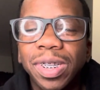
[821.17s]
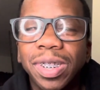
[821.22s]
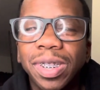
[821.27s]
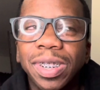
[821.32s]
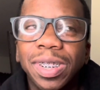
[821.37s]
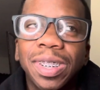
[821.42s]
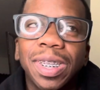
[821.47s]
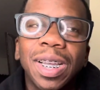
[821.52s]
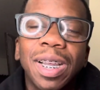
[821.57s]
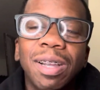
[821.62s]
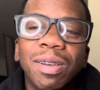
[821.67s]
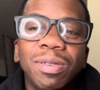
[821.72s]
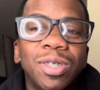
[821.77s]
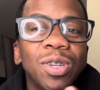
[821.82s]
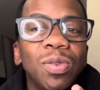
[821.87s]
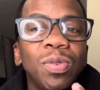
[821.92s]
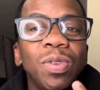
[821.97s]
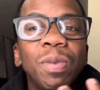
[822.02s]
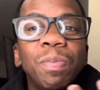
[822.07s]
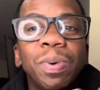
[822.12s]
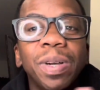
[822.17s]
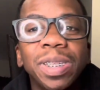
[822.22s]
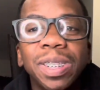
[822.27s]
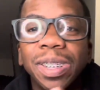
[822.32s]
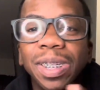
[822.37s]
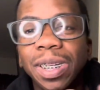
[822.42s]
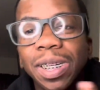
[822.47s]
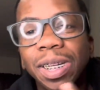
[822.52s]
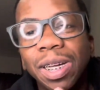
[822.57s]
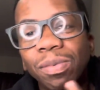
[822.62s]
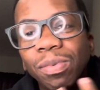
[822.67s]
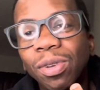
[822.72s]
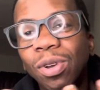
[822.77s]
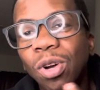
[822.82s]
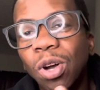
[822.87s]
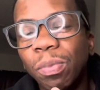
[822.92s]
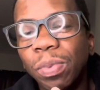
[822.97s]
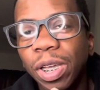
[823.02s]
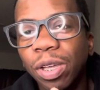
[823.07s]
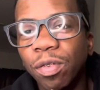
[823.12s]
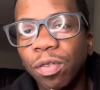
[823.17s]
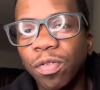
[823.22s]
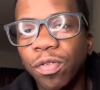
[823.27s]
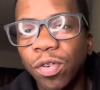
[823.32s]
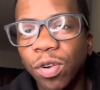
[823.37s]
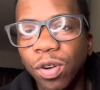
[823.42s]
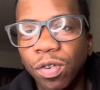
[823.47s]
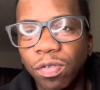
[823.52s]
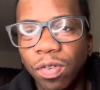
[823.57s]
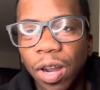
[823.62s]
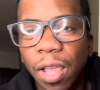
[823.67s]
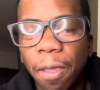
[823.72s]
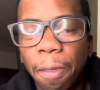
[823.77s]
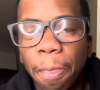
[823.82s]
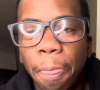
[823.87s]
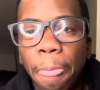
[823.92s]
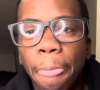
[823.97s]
So we busting it up. We going back and forth, right?